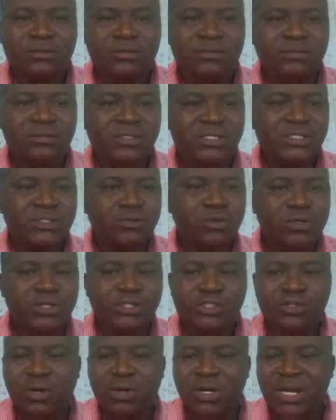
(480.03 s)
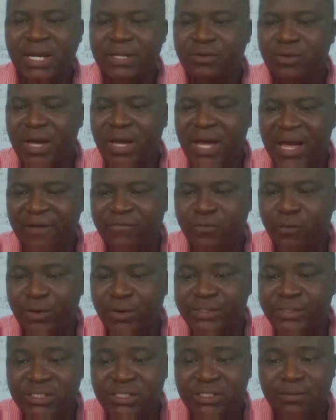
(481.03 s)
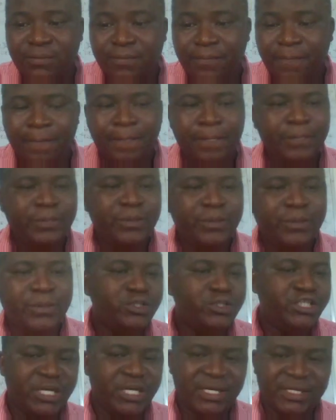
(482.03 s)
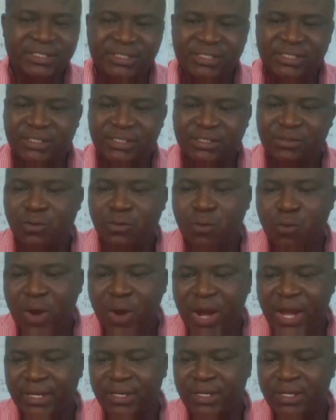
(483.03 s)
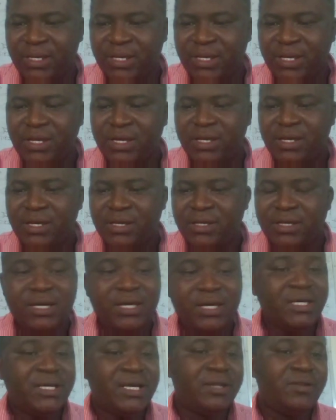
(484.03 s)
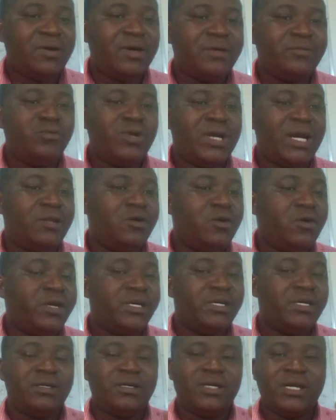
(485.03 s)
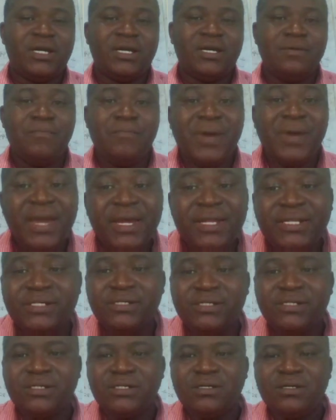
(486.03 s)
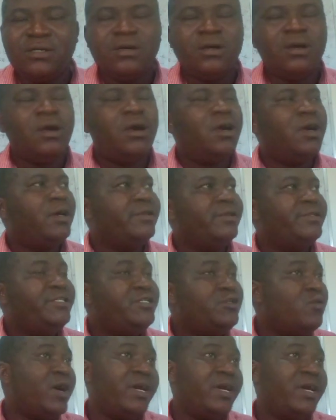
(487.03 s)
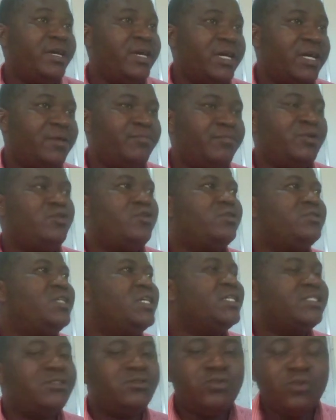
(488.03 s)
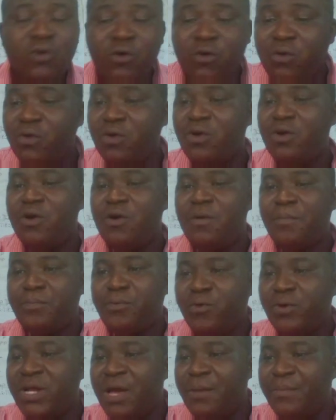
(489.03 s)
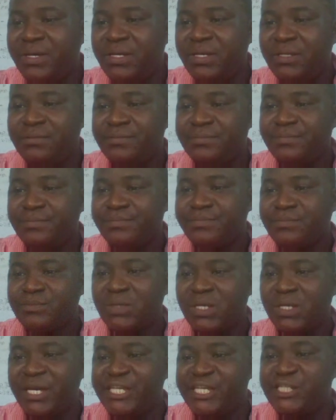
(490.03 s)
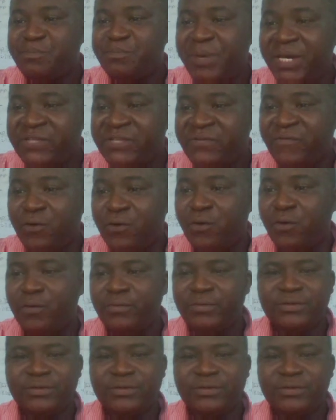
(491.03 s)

this solution cannot have what? O.J.S. Why? We cannot embed DOI here because there is no programming a space for